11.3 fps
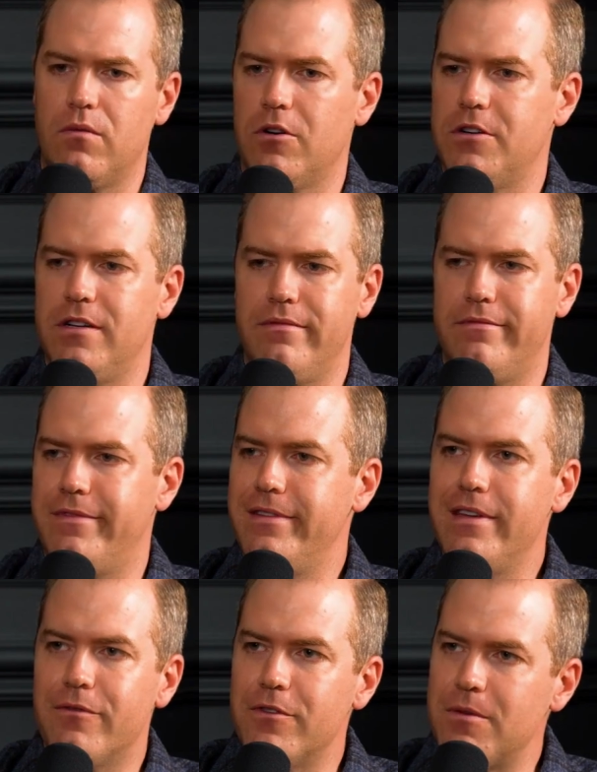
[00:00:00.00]
worked in
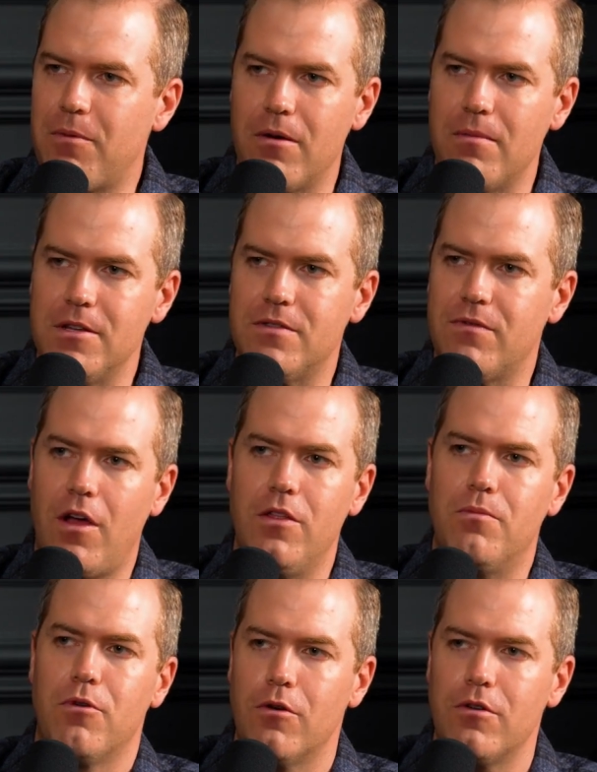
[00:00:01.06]
different departments on the
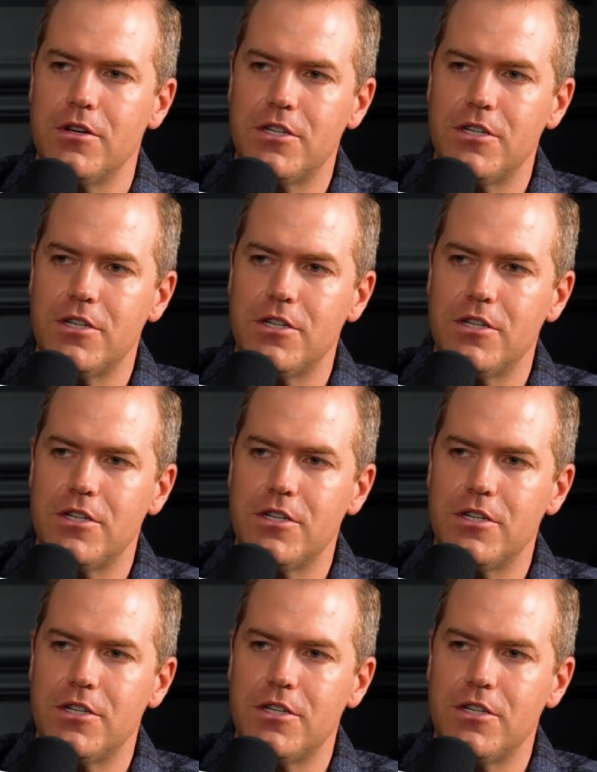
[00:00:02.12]
brokerage